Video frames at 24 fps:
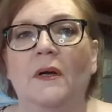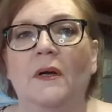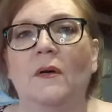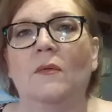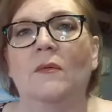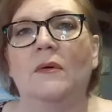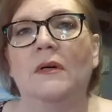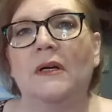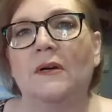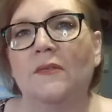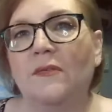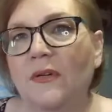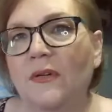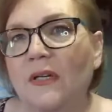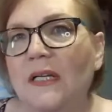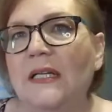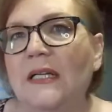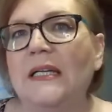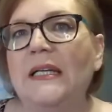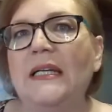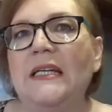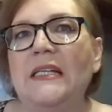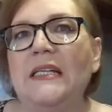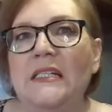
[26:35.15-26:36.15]
when i really
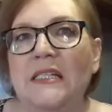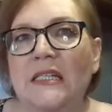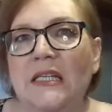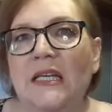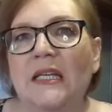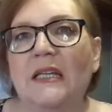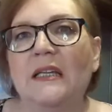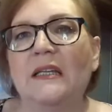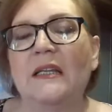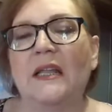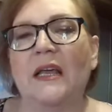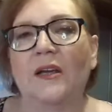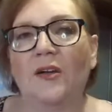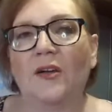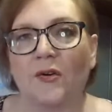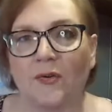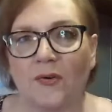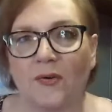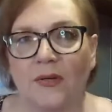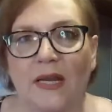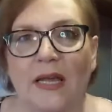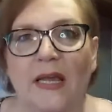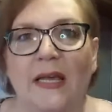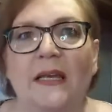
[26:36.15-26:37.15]
need to get in that
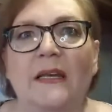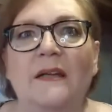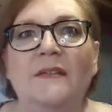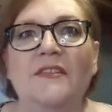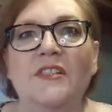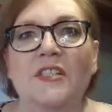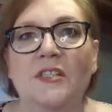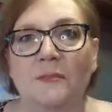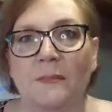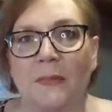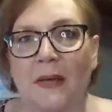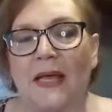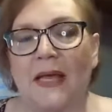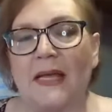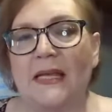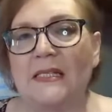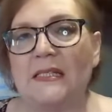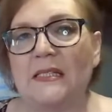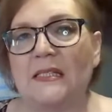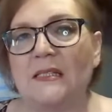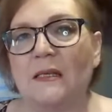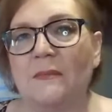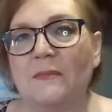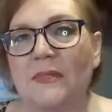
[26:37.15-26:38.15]
creative space
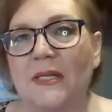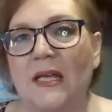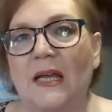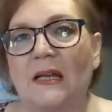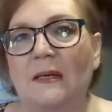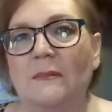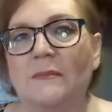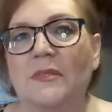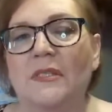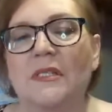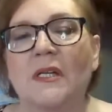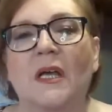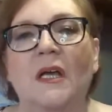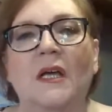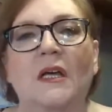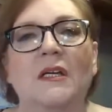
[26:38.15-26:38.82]
sometimes